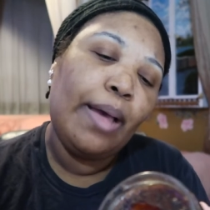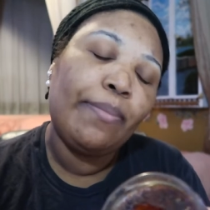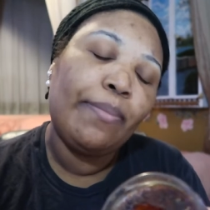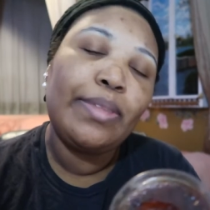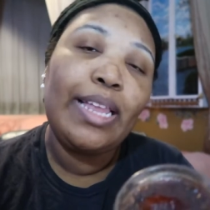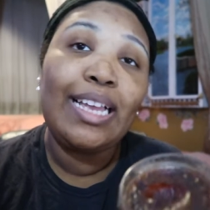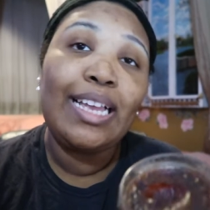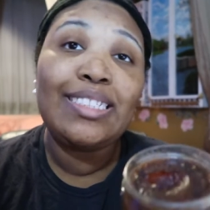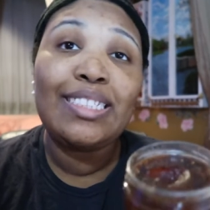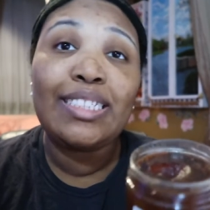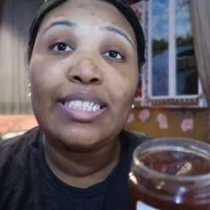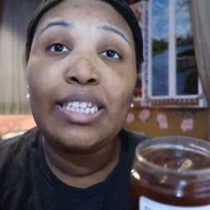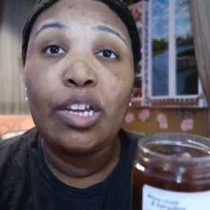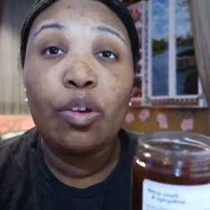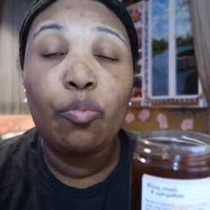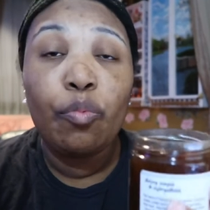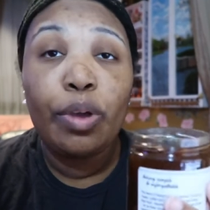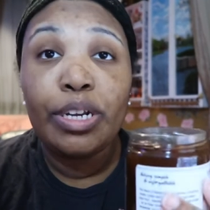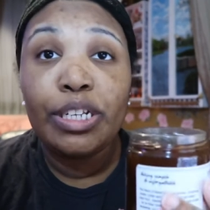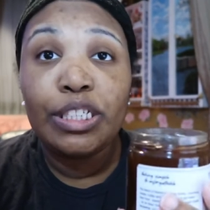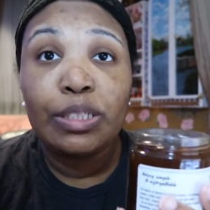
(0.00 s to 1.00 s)
I'm not
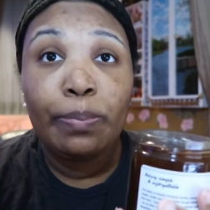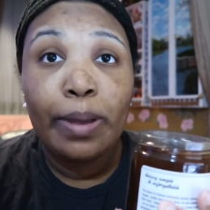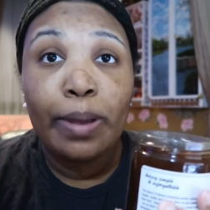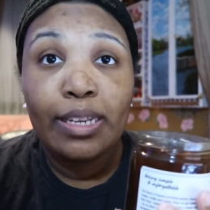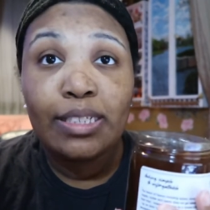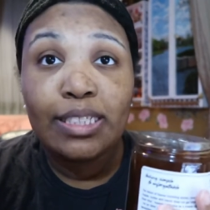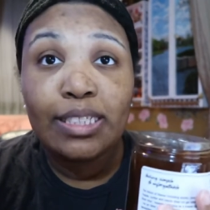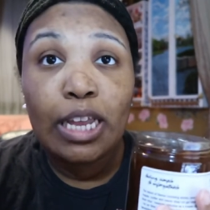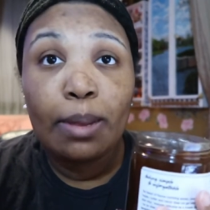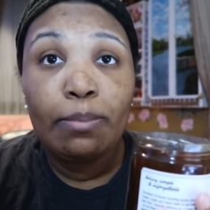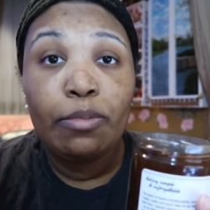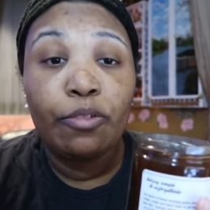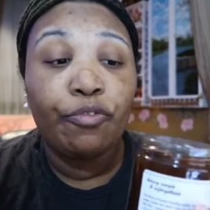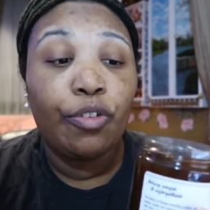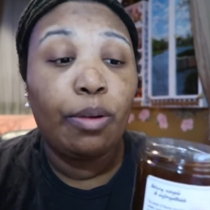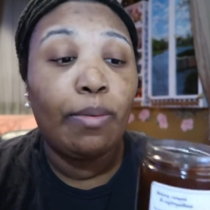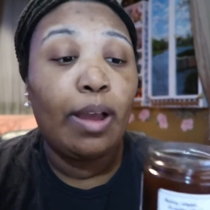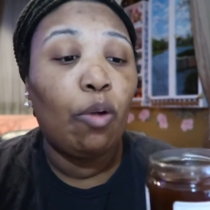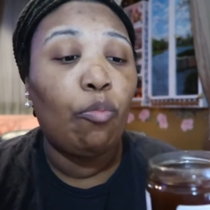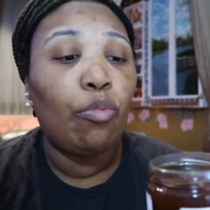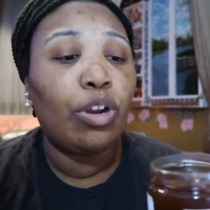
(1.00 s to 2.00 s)
seeing where the spice is coming
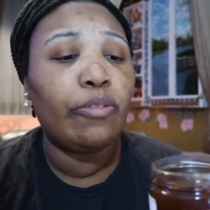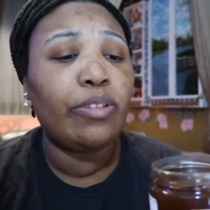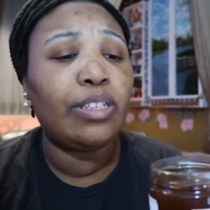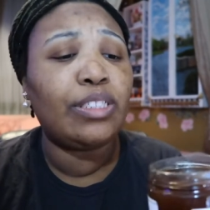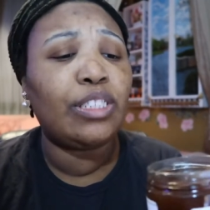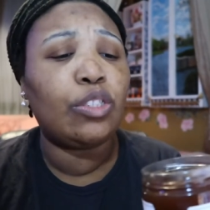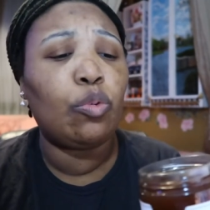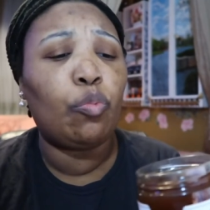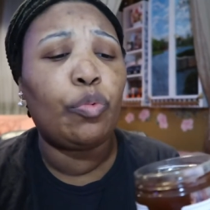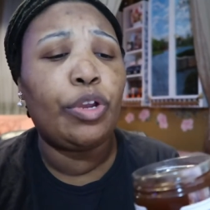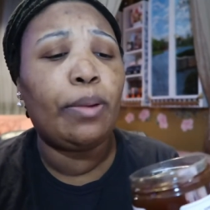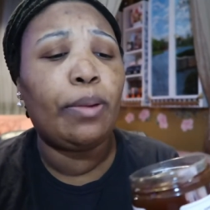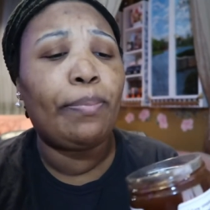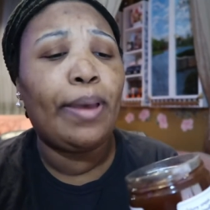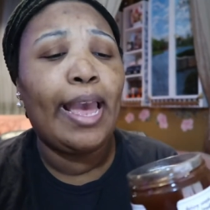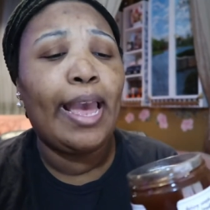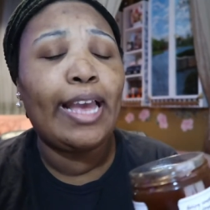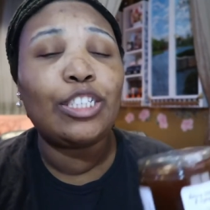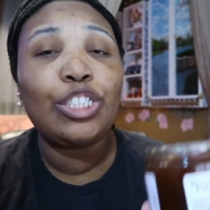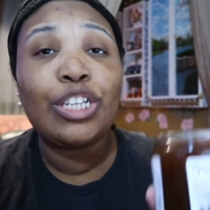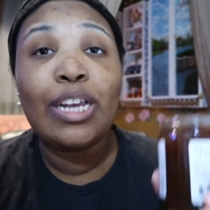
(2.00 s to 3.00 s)
from. I wonder if this is a weird
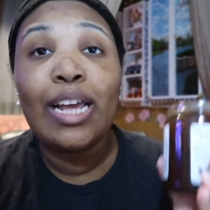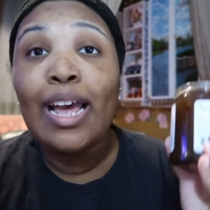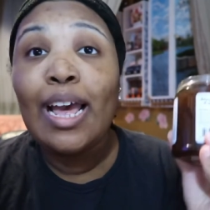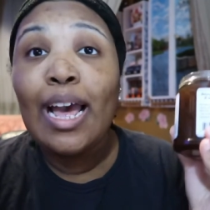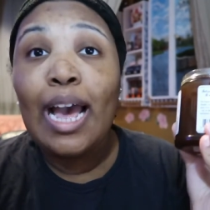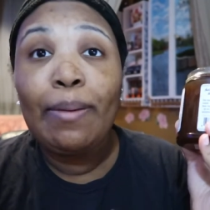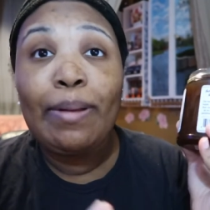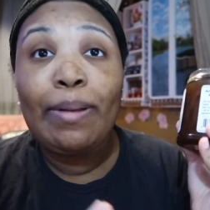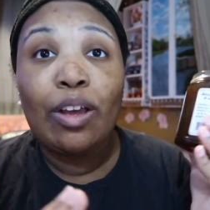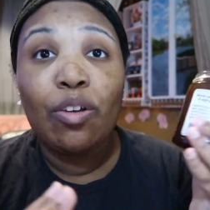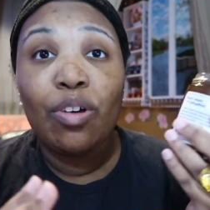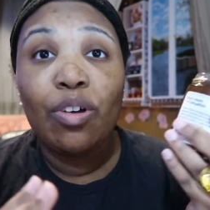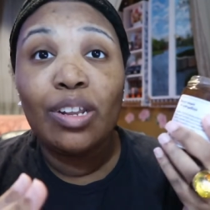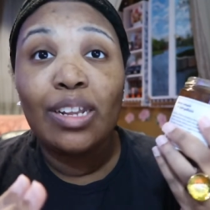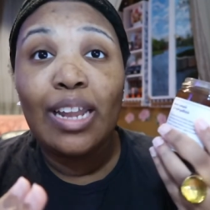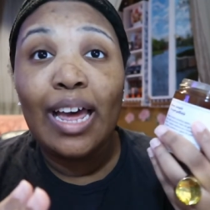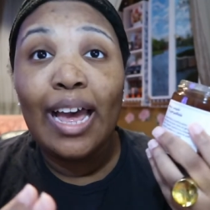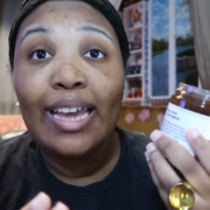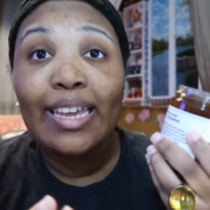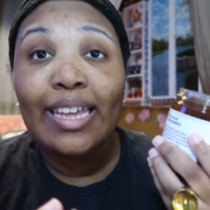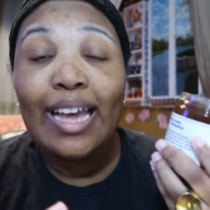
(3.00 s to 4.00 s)
batch. I'm not going
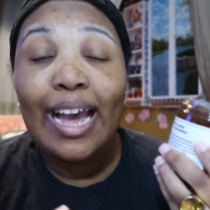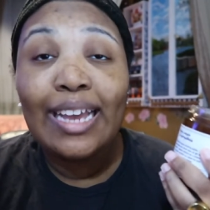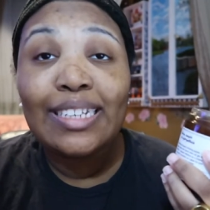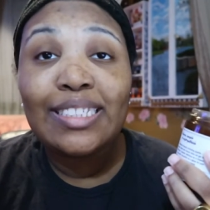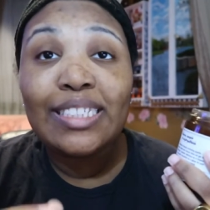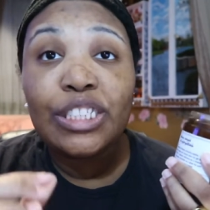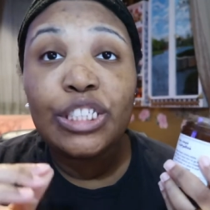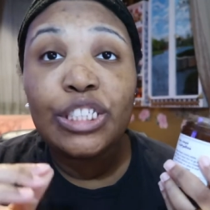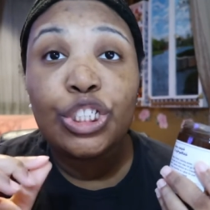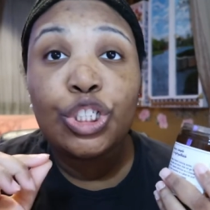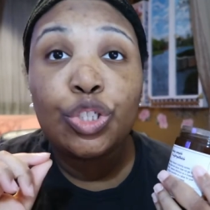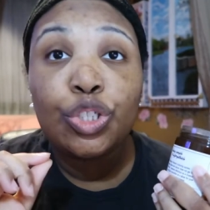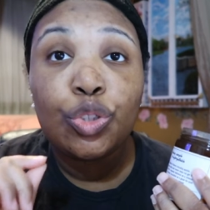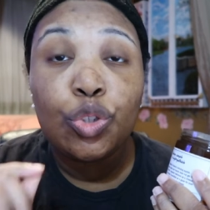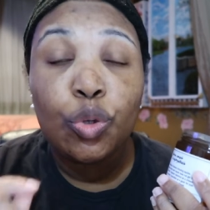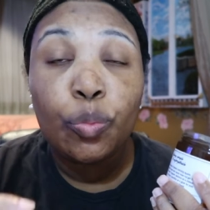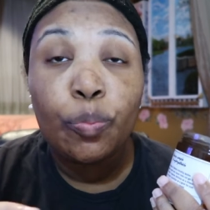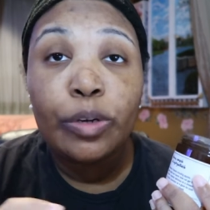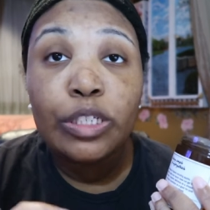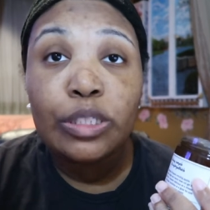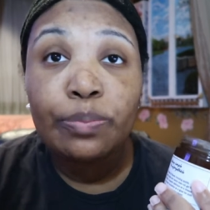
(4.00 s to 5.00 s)
to lie, guys. This is
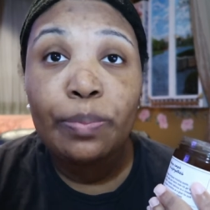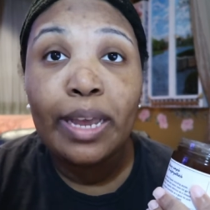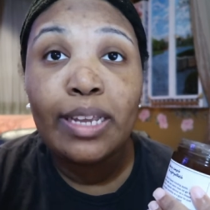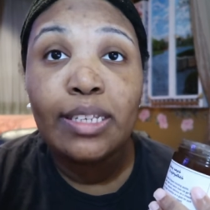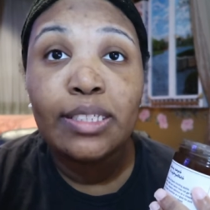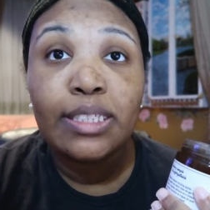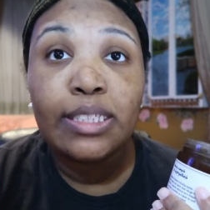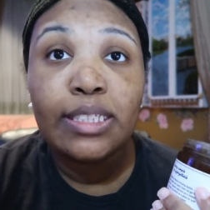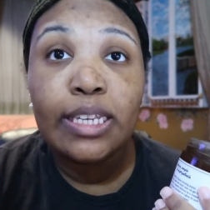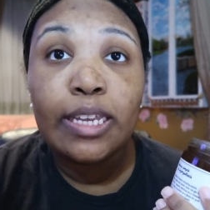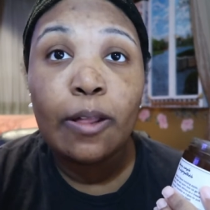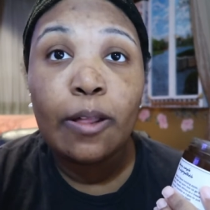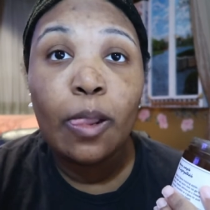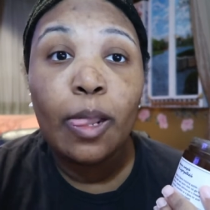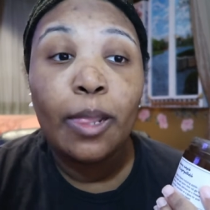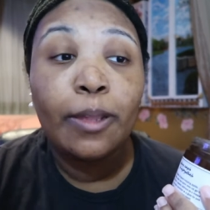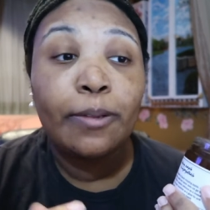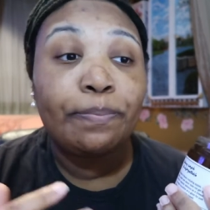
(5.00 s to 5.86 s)
super spicy.